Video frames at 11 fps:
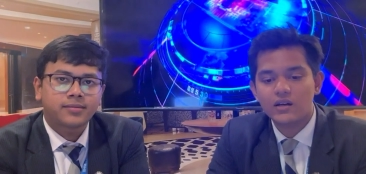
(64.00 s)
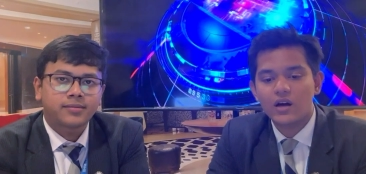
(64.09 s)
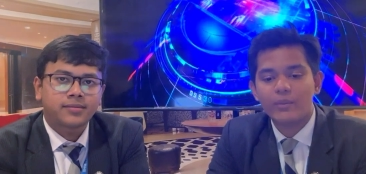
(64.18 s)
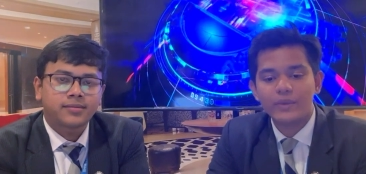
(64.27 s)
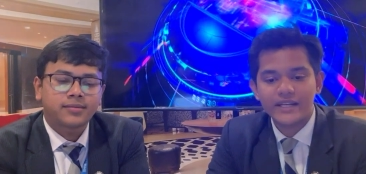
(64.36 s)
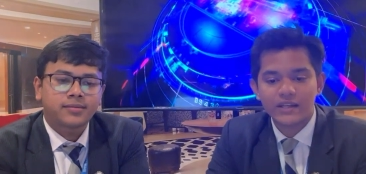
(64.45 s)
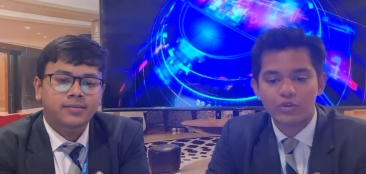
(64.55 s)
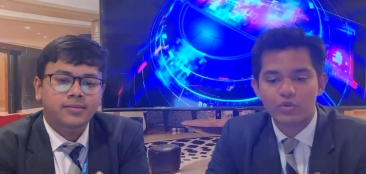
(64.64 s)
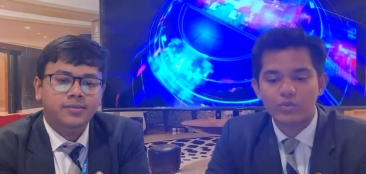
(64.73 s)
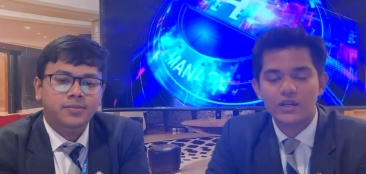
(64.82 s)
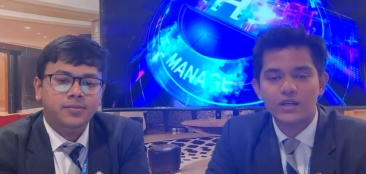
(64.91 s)
Speaker 1: a meeting
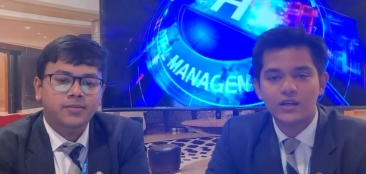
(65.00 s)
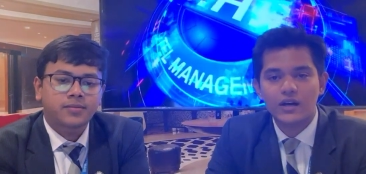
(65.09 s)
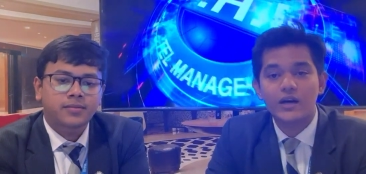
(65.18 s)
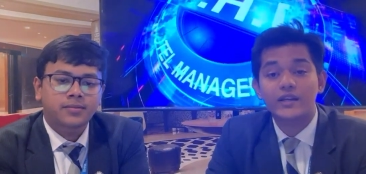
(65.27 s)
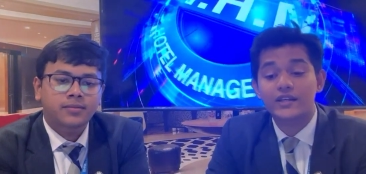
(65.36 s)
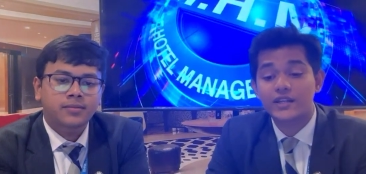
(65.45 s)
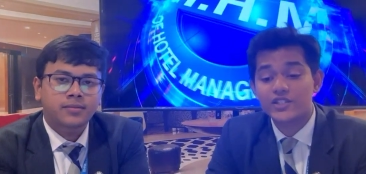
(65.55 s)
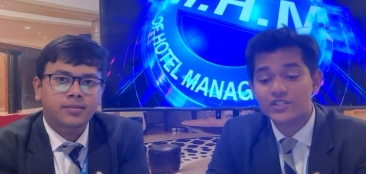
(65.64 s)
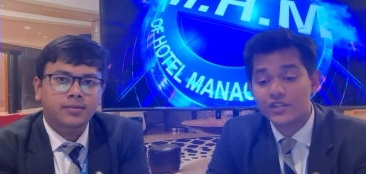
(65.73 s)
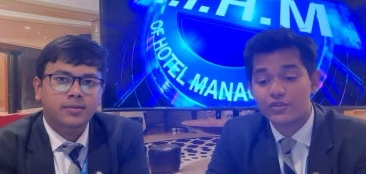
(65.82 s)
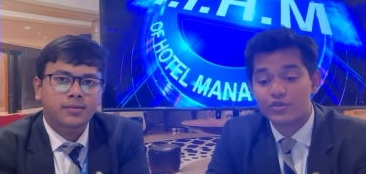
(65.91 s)
room, a
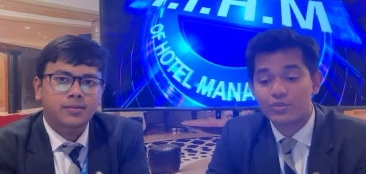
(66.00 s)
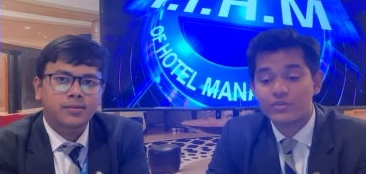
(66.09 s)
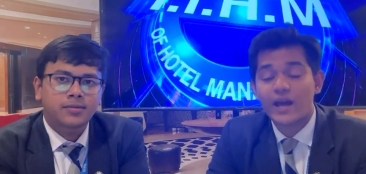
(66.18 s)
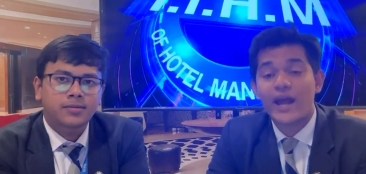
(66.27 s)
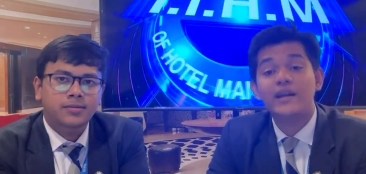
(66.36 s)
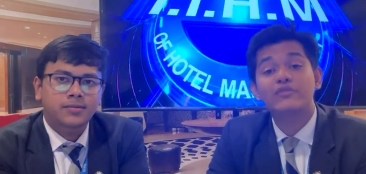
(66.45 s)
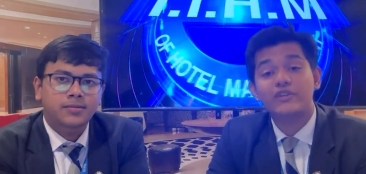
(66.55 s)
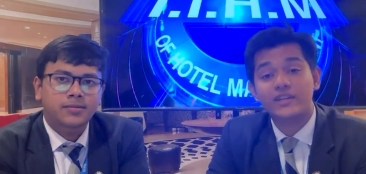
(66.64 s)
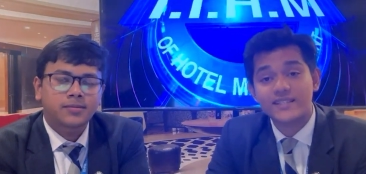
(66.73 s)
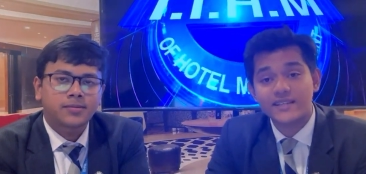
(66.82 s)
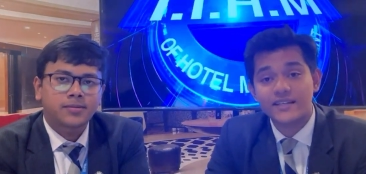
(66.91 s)
recreational room, and a
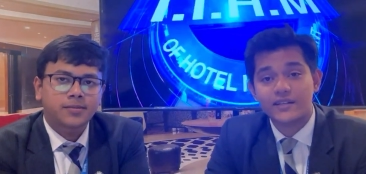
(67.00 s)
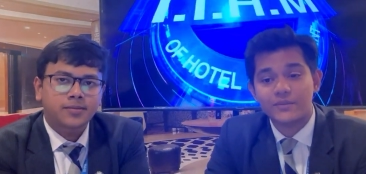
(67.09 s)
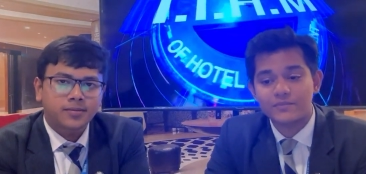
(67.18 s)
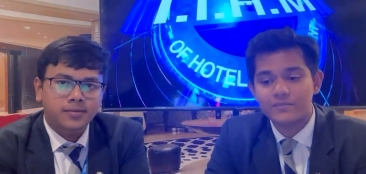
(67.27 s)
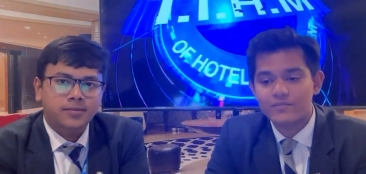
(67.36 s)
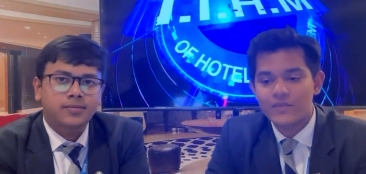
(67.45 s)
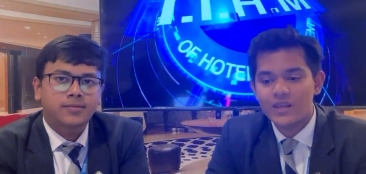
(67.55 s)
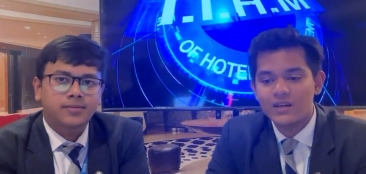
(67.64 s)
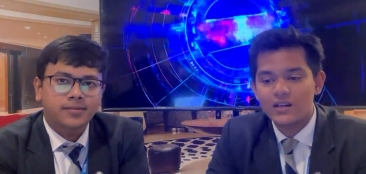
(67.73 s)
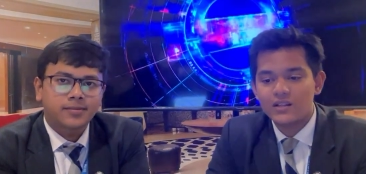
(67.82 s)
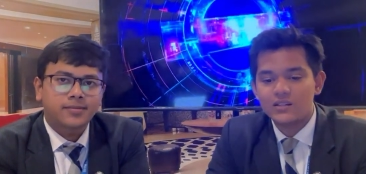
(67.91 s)
fitness center.
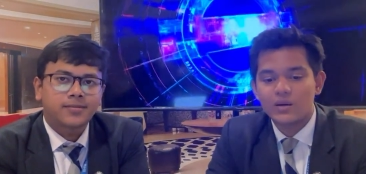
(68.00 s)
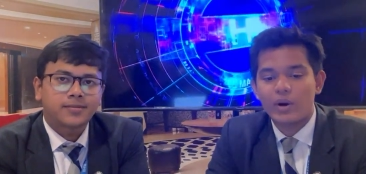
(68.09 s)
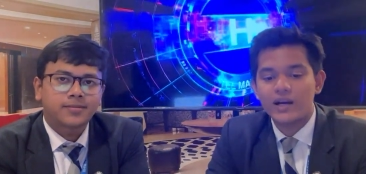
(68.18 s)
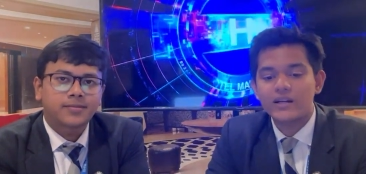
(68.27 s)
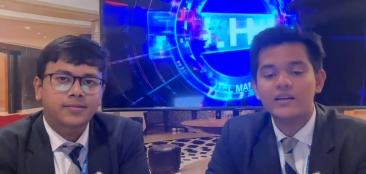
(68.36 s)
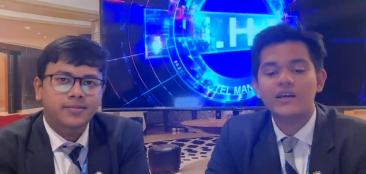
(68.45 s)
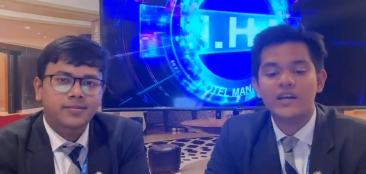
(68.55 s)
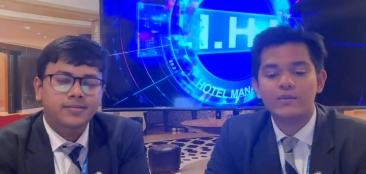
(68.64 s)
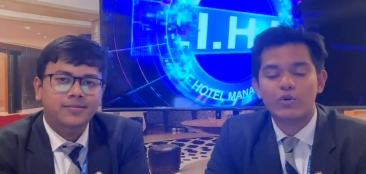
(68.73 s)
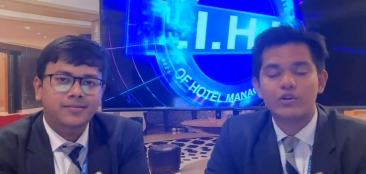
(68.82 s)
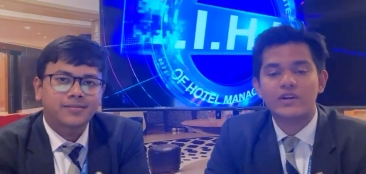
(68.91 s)
The Bhuntar
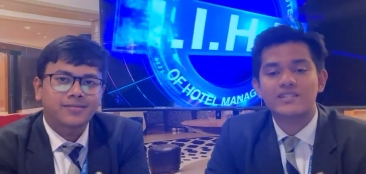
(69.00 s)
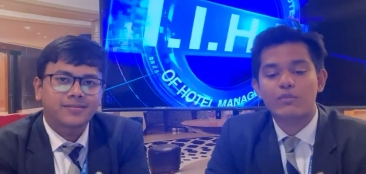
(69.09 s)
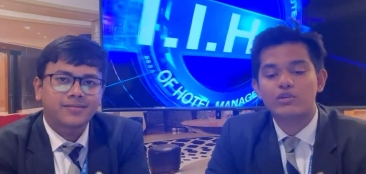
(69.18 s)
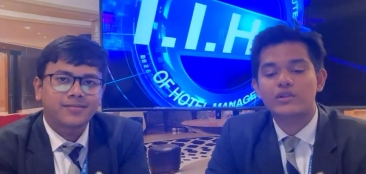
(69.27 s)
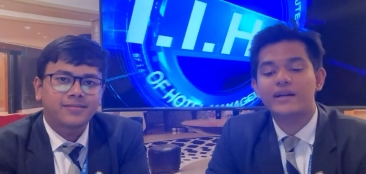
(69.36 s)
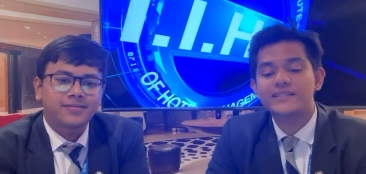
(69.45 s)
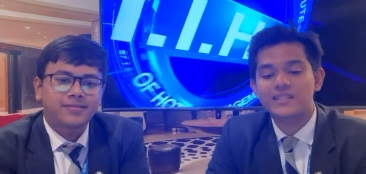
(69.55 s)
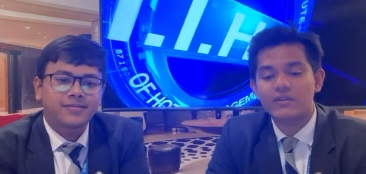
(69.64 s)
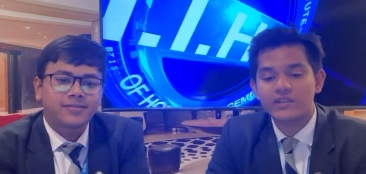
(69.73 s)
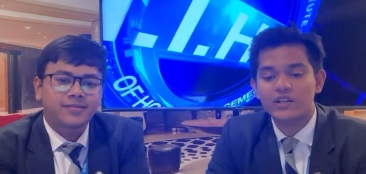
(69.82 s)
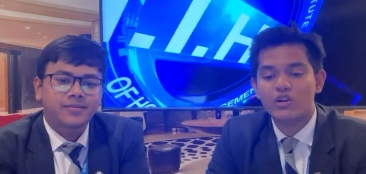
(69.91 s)
airport is about
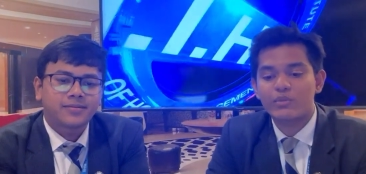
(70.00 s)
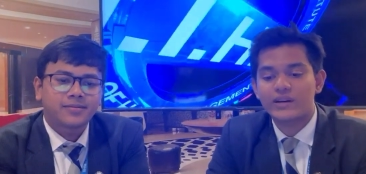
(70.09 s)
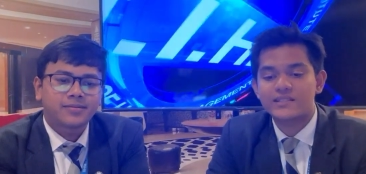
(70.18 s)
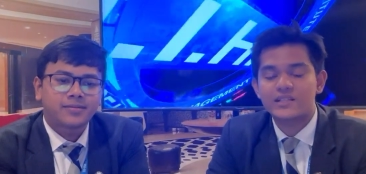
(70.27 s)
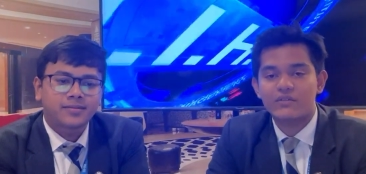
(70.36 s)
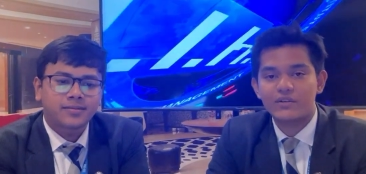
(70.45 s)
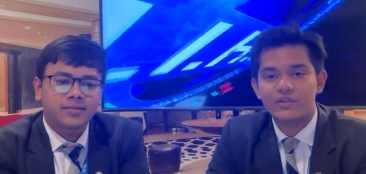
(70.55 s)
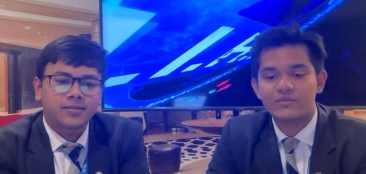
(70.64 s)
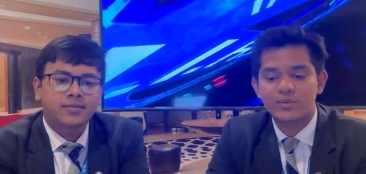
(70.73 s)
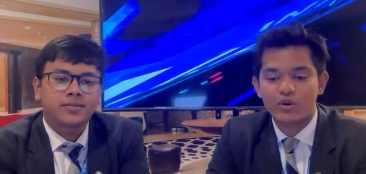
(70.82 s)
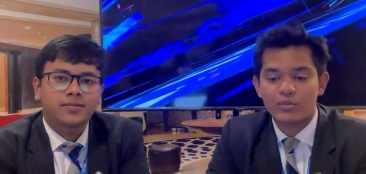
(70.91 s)
37 kilometers away from
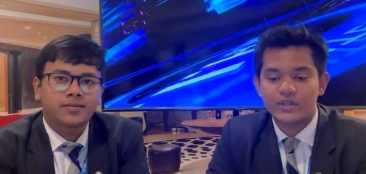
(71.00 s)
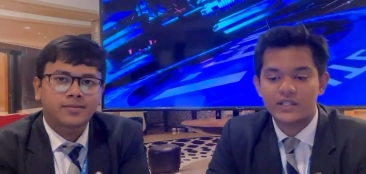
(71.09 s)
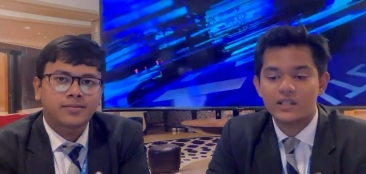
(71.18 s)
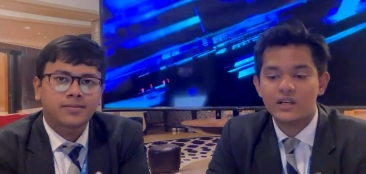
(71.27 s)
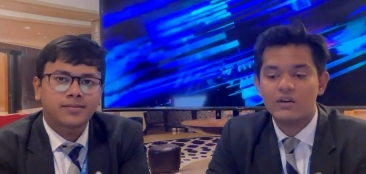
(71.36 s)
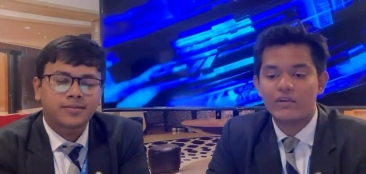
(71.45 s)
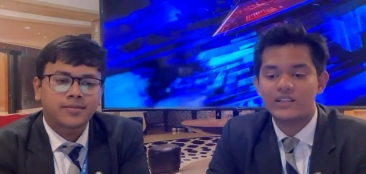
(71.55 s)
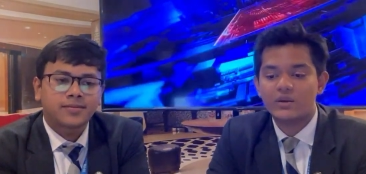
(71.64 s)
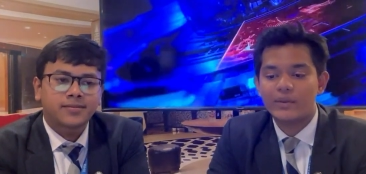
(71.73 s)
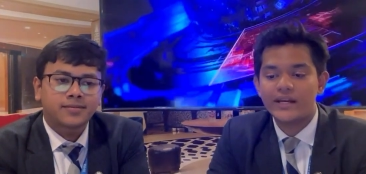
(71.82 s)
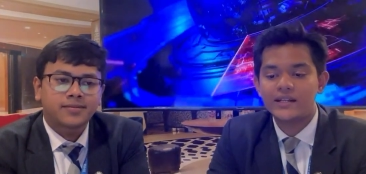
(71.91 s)
the property, while the
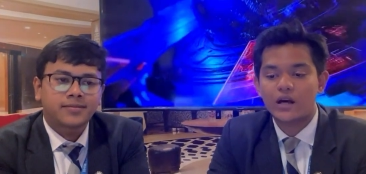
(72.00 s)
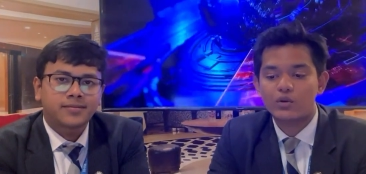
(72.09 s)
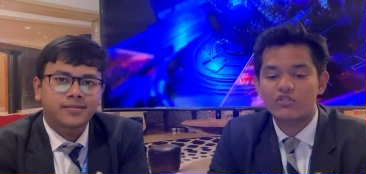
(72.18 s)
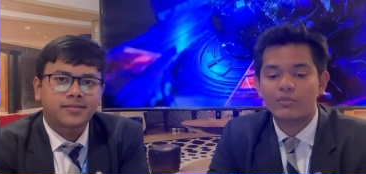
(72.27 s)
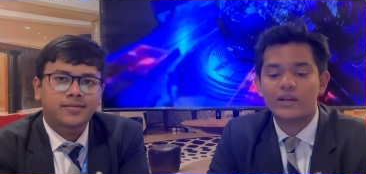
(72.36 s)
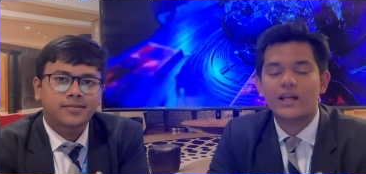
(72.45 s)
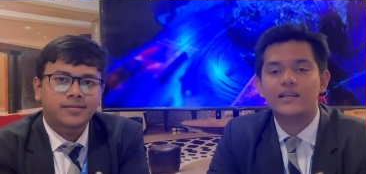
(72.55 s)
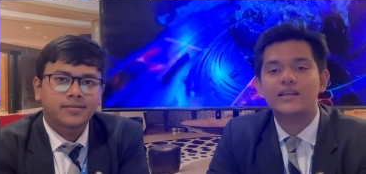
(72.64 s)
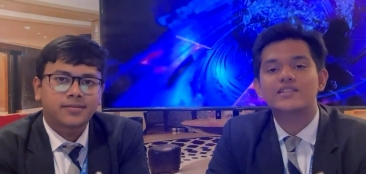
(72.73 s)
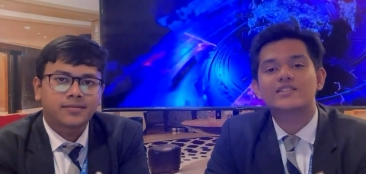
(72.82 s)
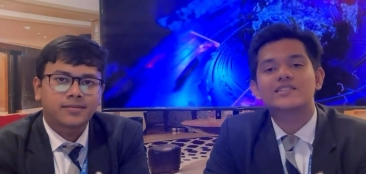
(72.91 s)
main town of Manali
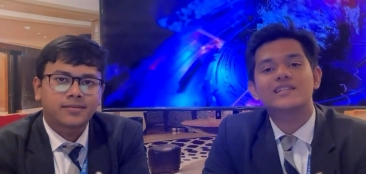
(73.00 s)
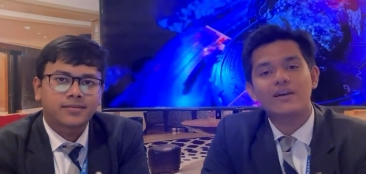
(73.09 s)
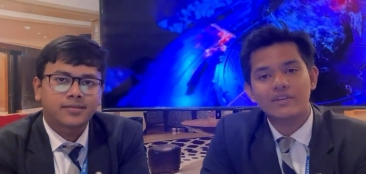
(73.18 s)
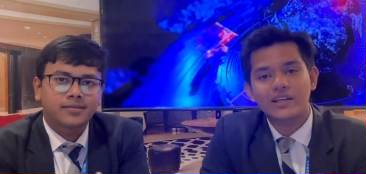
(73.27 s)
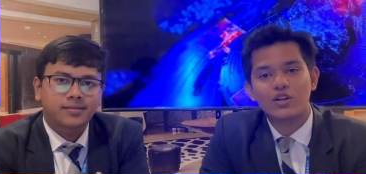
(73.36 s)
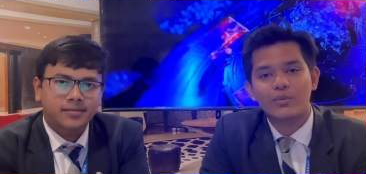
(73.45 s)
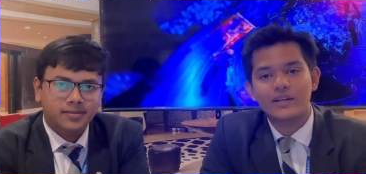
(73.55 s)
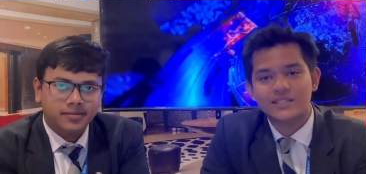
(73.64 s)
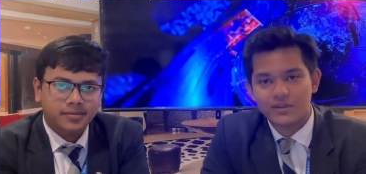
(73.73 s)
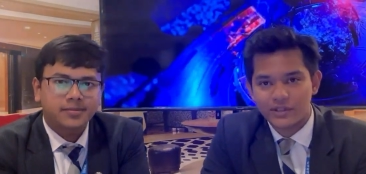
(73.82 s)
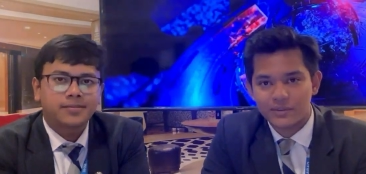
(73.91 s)
is just 11
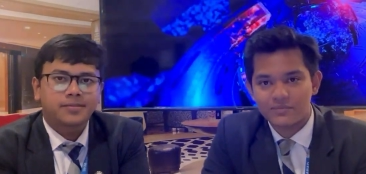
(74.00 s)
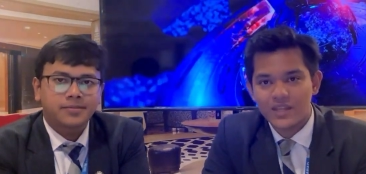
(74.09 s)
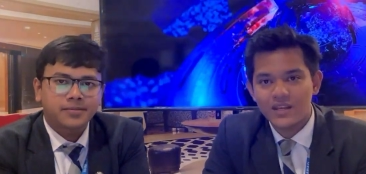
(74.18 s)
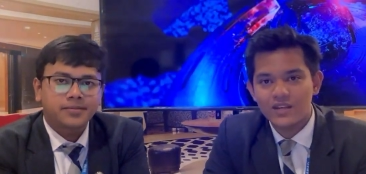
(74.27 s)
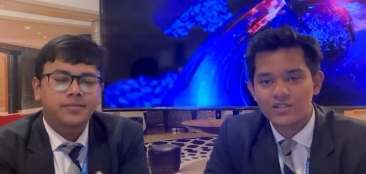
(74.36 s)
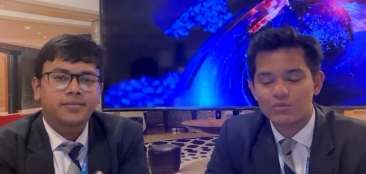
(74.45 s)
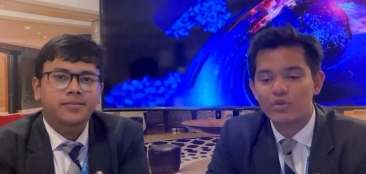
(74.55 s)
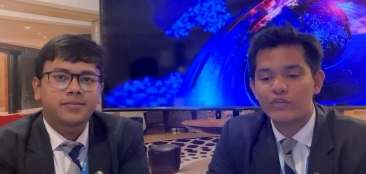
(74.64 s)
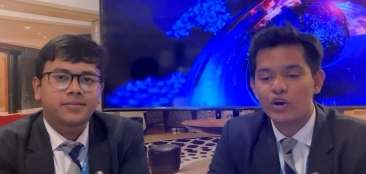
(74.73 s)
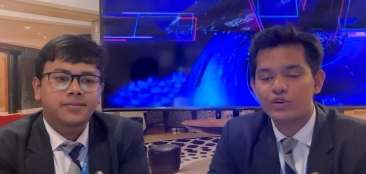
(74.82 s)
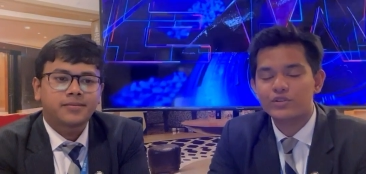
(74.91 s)
kilometers away. So
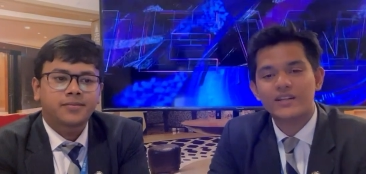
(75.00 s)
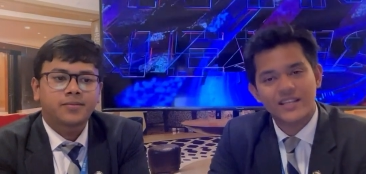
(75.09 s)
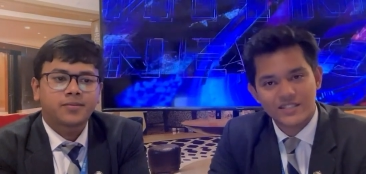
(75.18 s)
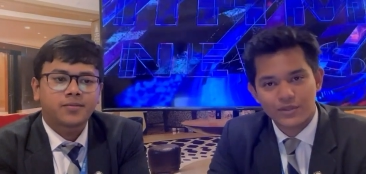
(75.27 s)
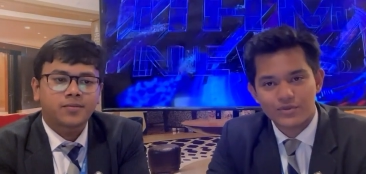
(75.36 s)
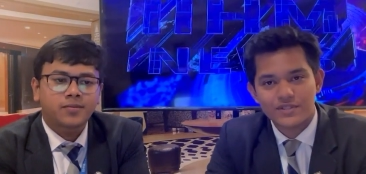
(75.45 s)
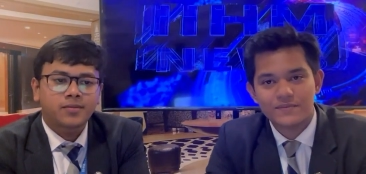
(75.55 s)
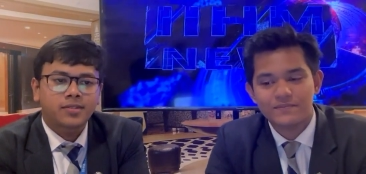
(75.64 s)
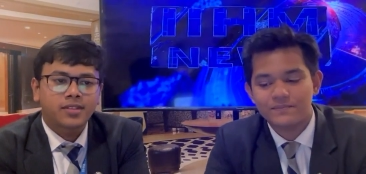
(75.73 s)
moving on to the next news.